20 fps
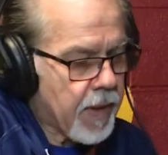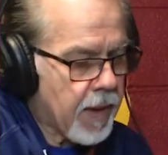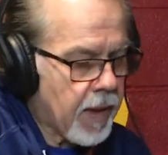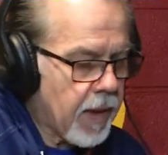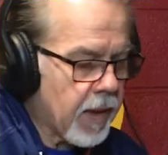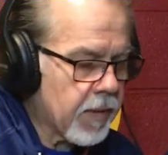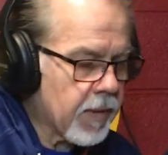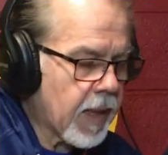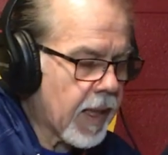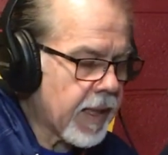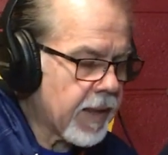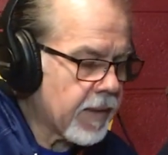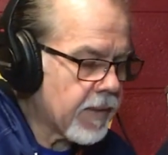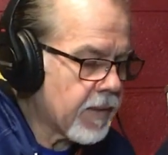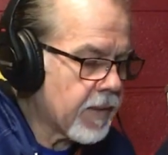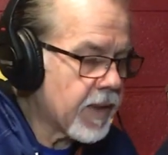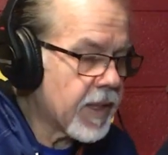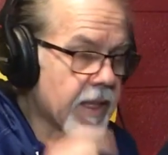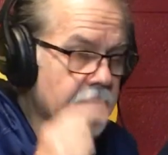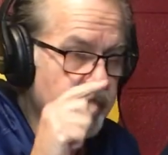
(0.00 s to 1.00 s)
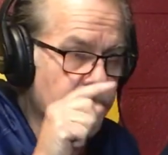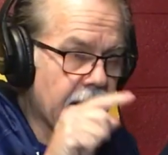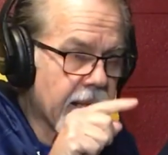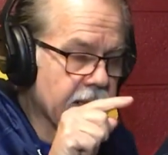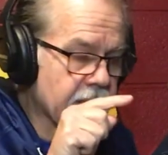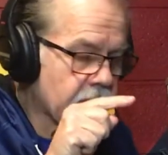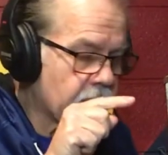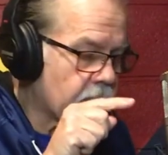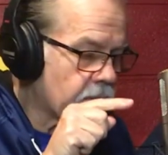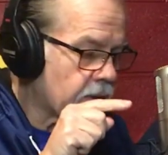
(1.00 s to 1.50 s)
All right, this
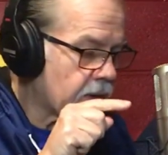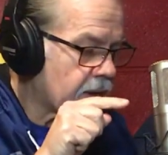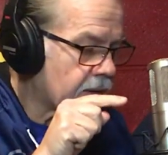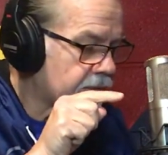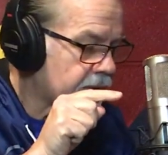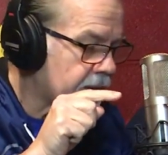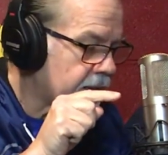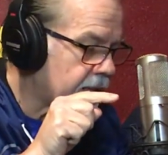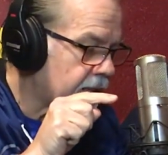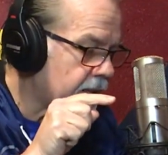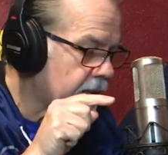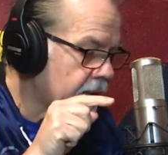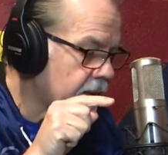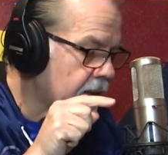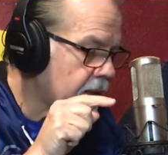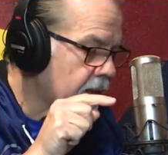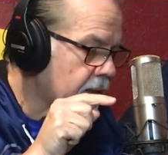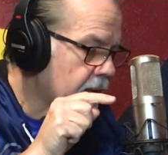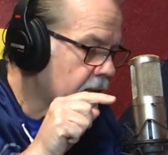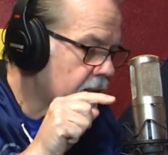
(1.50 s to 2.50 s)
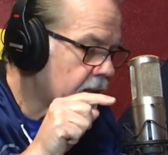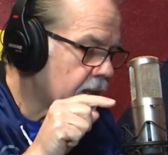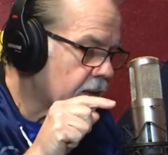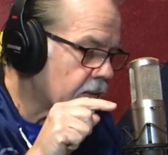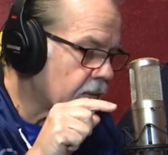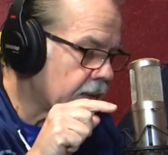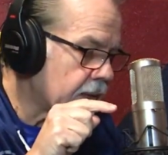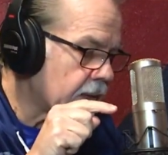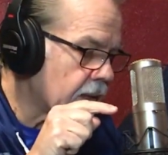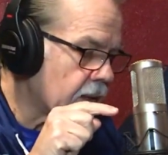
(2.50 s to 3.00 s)
mic's going off again. Here
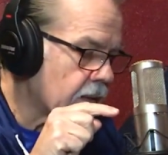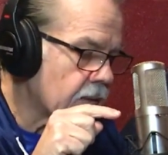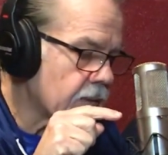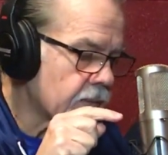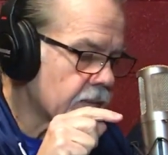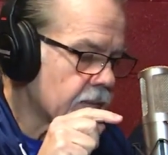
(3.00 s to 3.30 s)
we go.